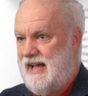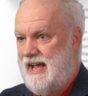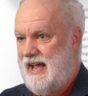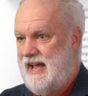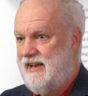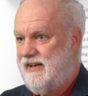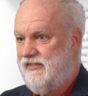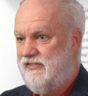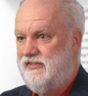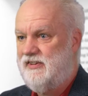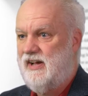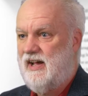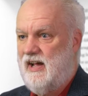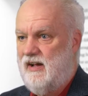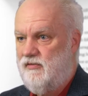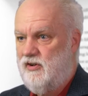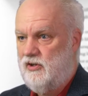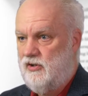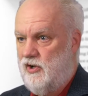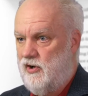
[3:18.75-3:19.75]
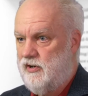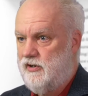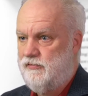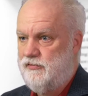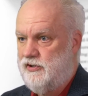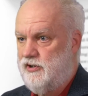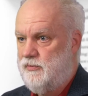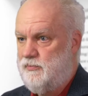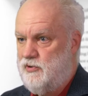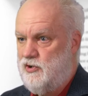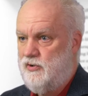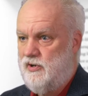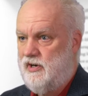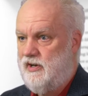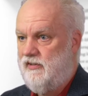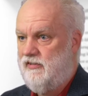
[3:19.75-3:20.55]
and it's to have a lot of community